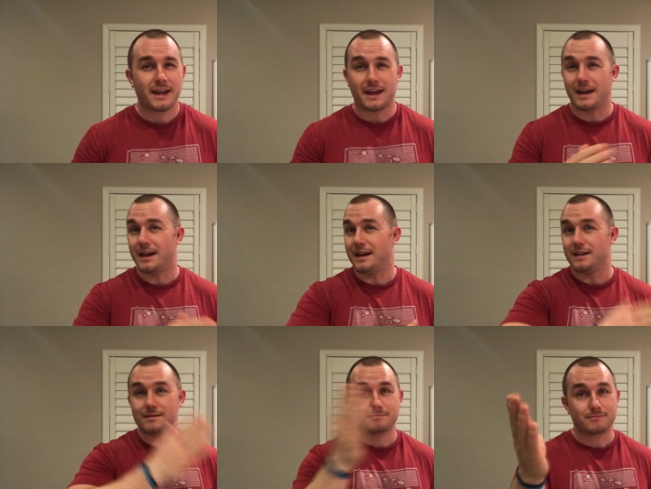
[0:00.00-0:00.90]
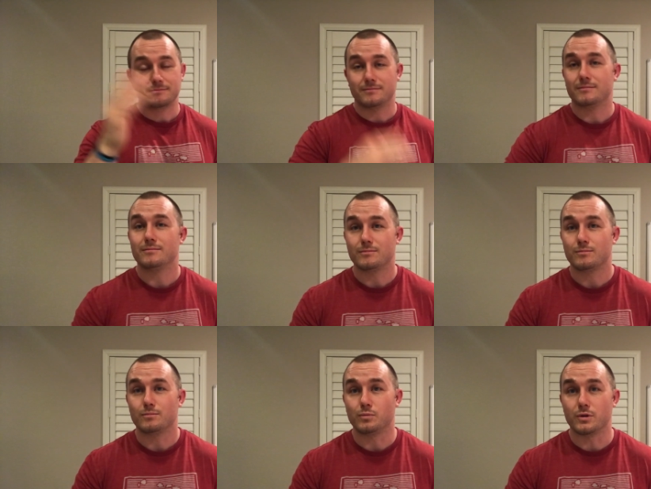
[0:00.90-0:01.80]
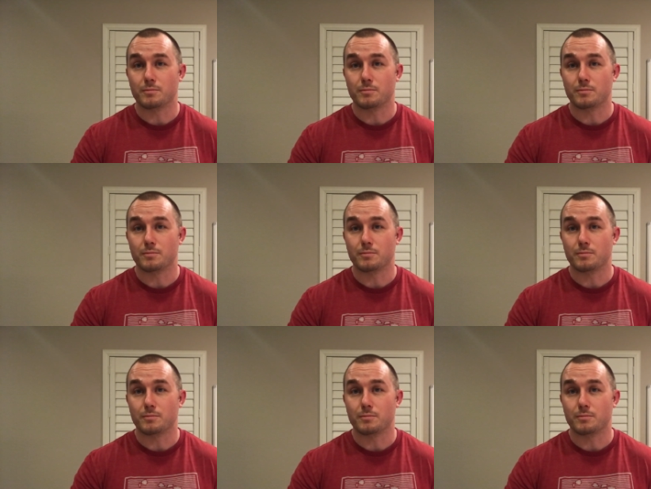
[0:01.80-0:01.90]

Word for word: and was